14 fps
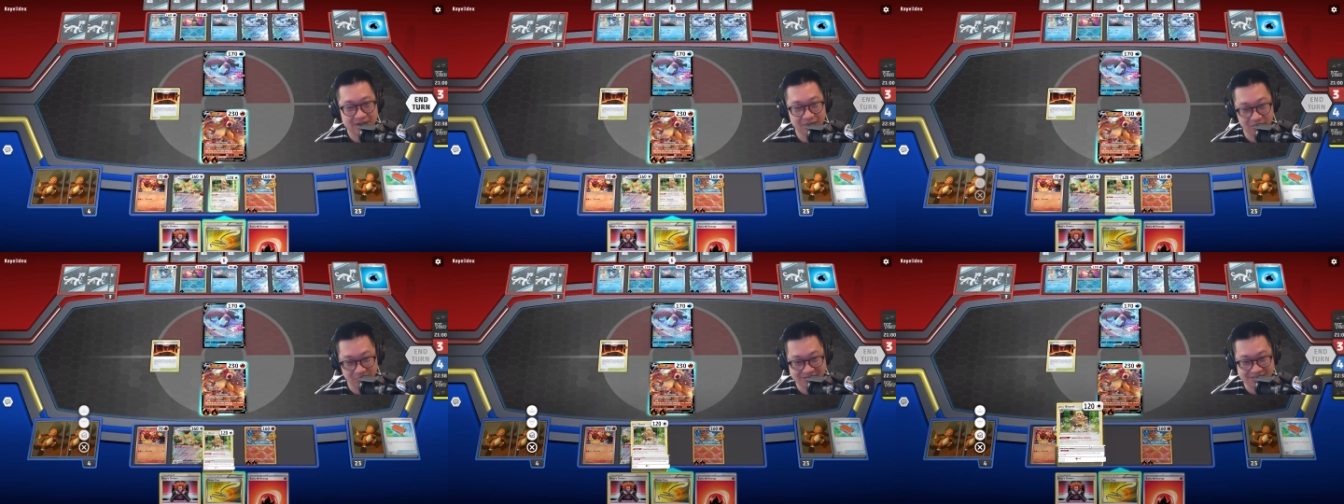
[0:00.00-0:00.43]

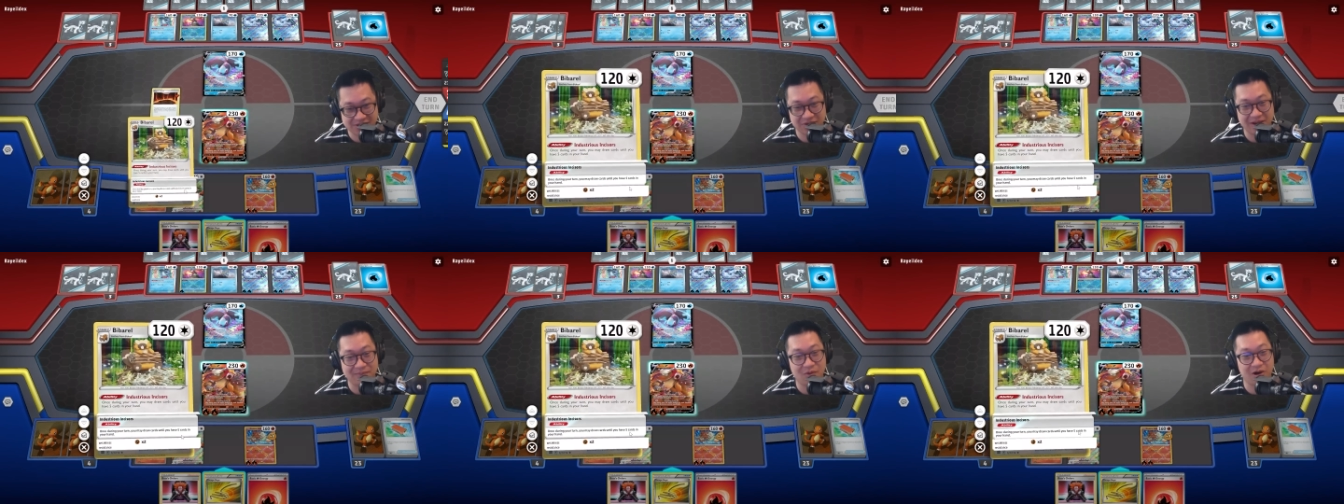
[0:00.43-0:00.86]
But we still
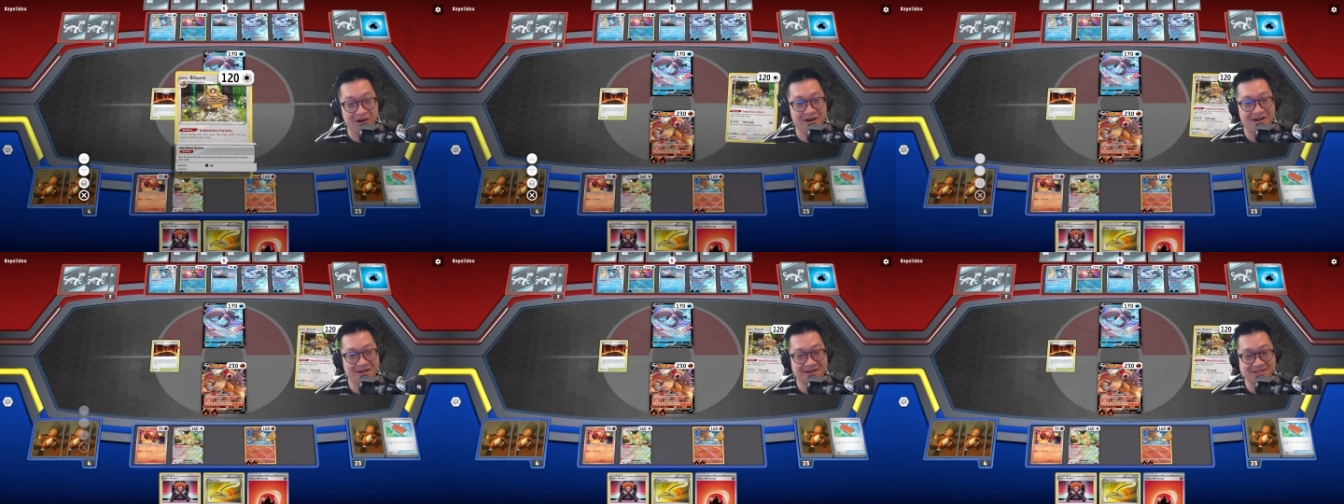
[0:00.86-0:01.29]
got more
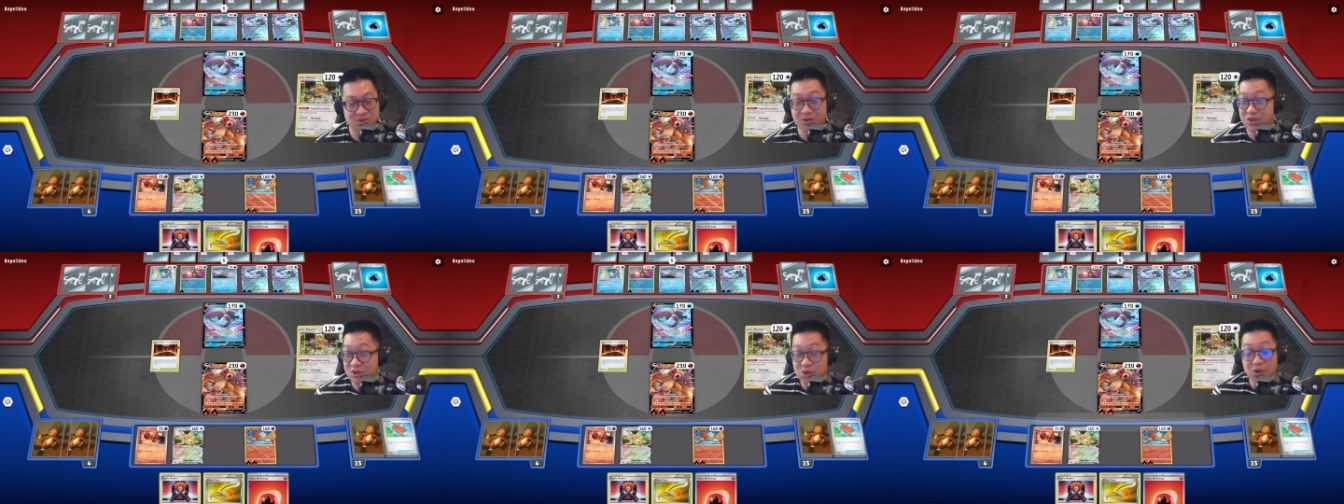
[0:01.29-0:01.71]
cards.
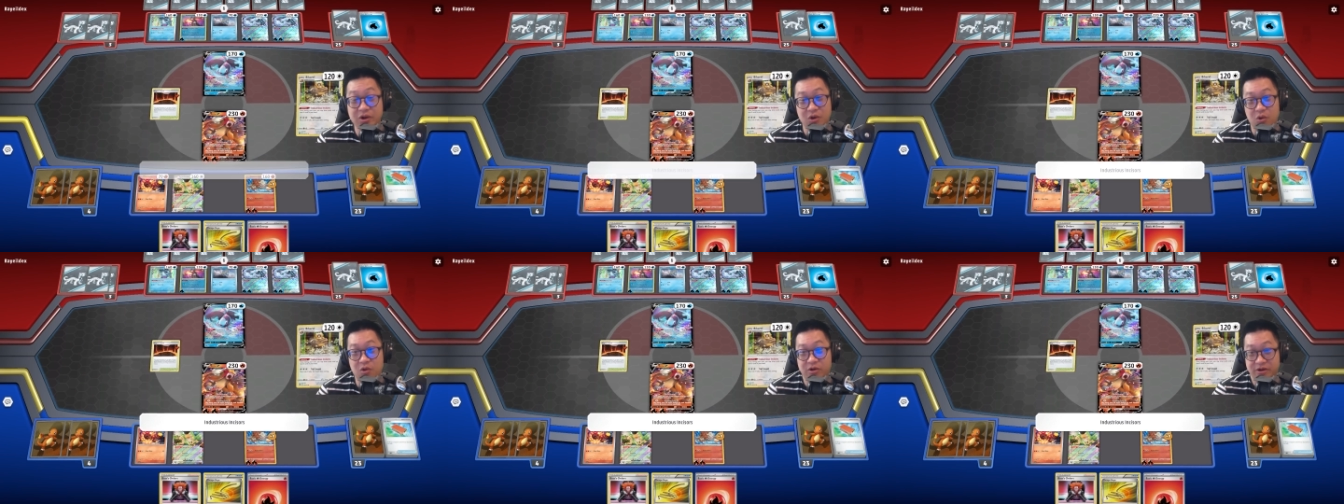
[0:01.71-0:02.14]
We do it in order.